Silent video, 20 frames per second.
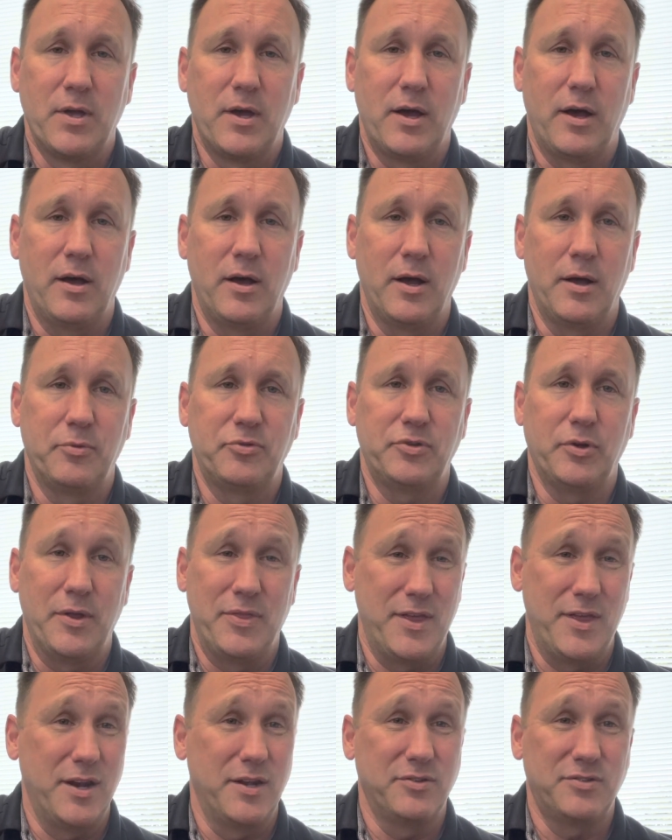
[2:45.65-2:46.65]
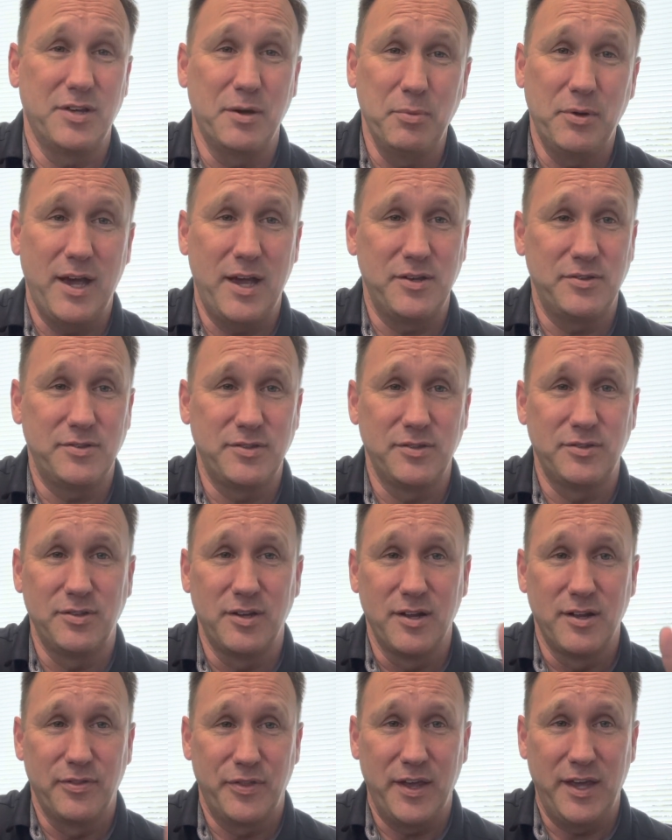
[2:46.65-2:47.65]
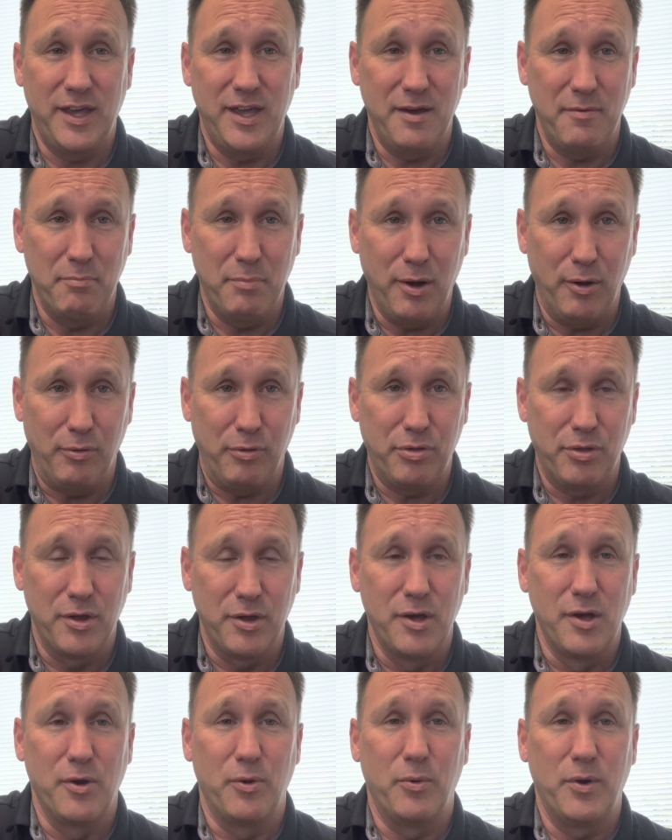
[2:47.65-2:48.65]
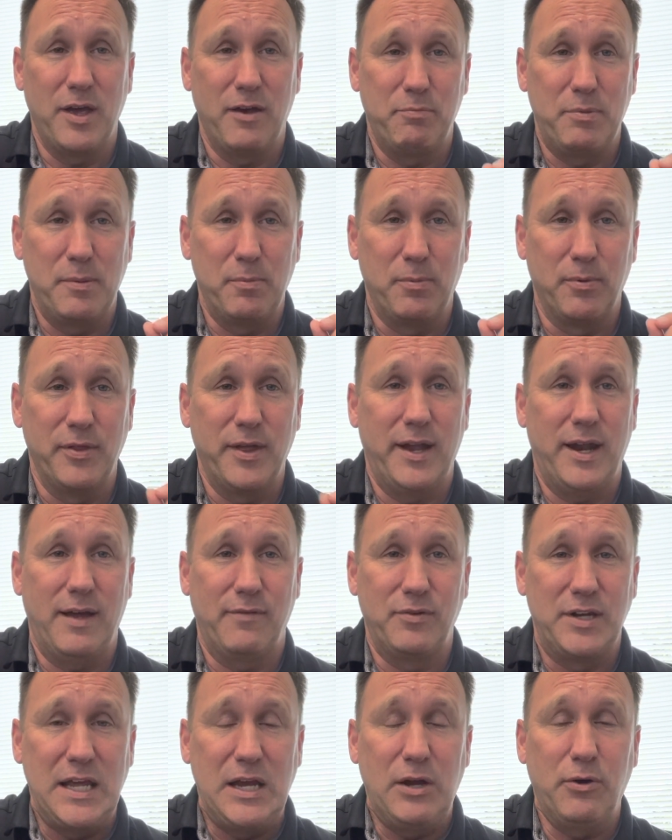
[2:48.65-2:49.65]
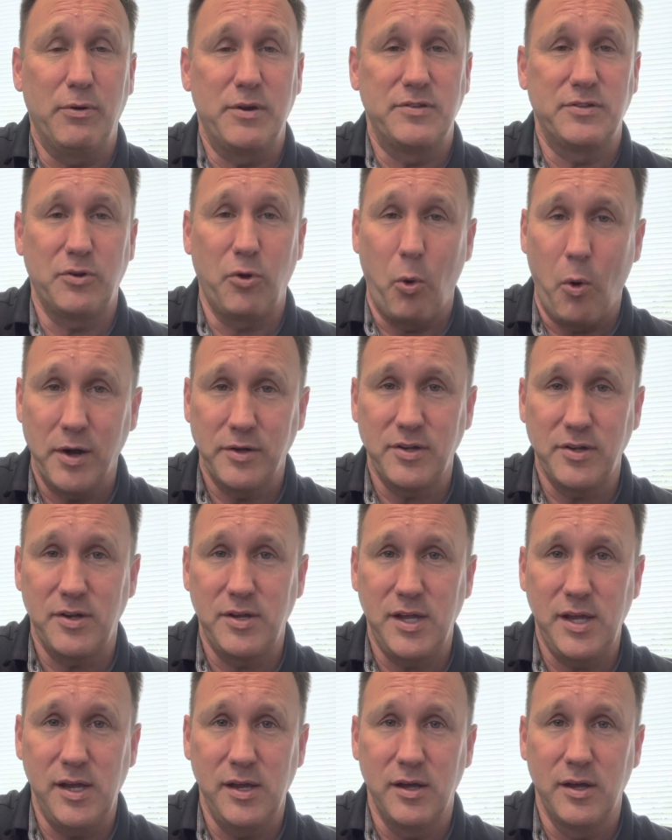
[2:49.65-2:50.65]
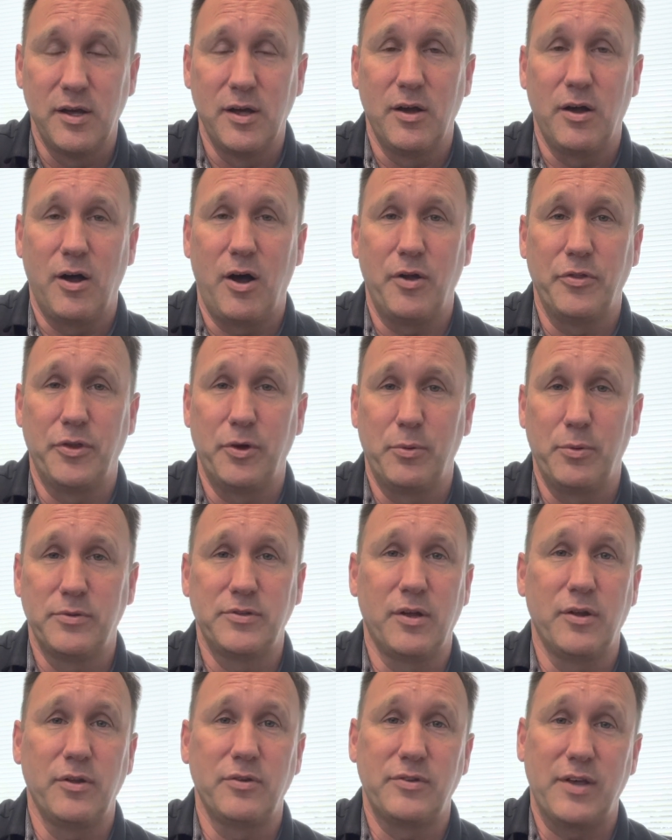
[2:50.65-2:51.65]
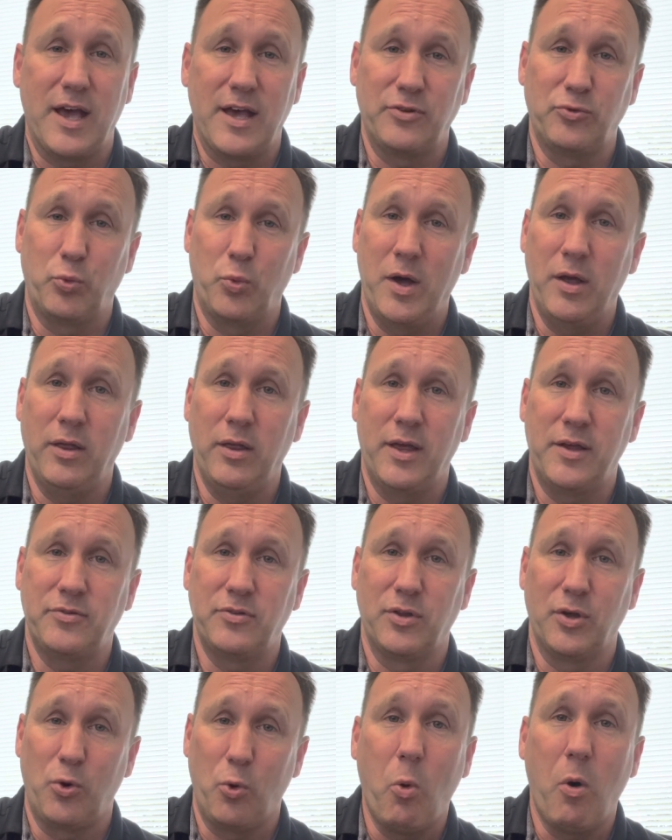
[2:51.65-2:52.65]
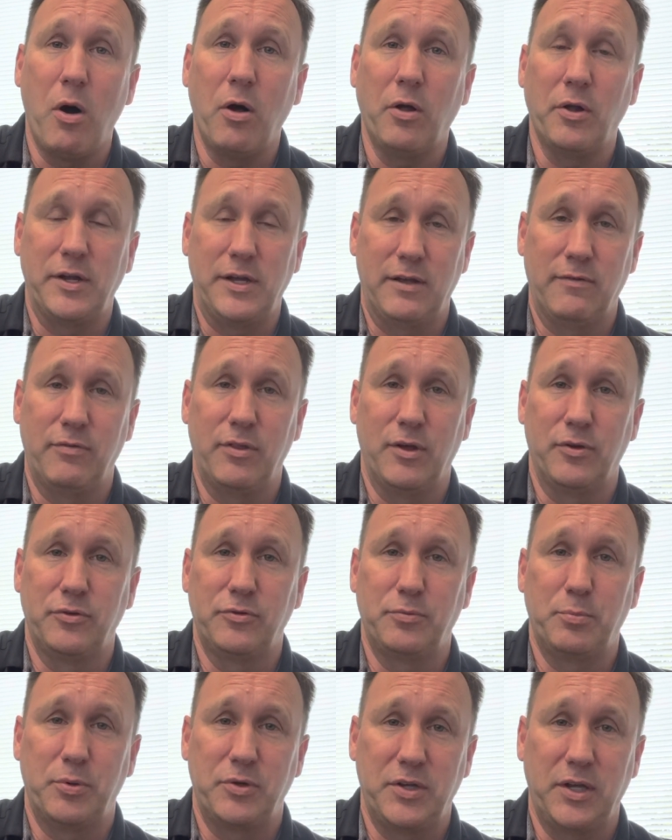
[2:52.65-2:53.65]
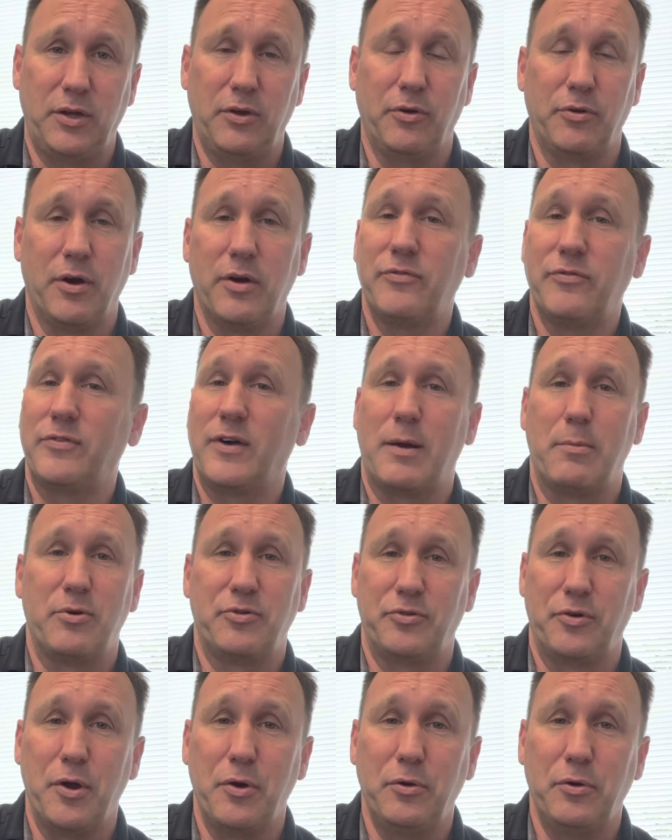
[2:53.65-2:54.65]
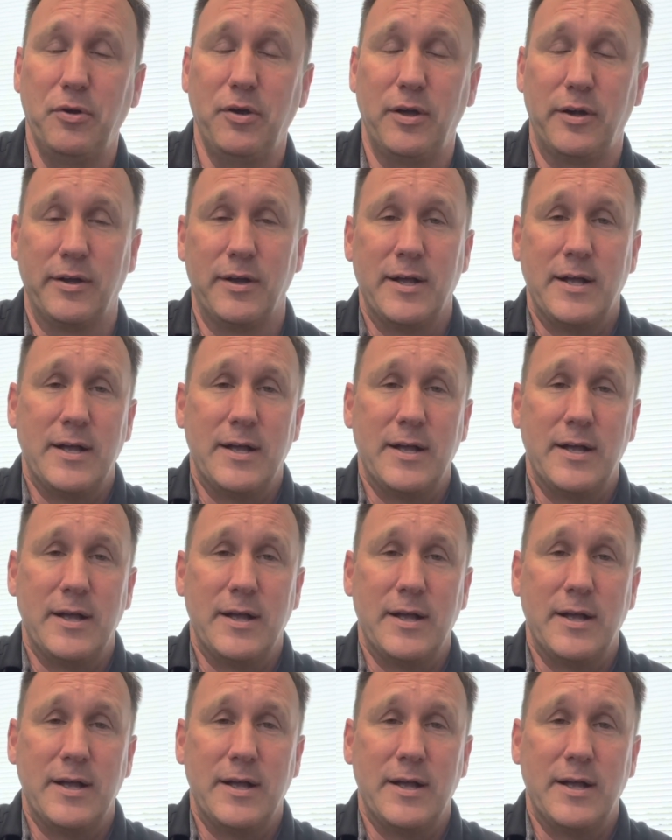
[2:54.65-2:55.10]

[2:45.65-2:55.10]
And then in some cases, they get both. We have people that have decreased quantity on their results, as well as the quality of those particular nerve fibers are no good.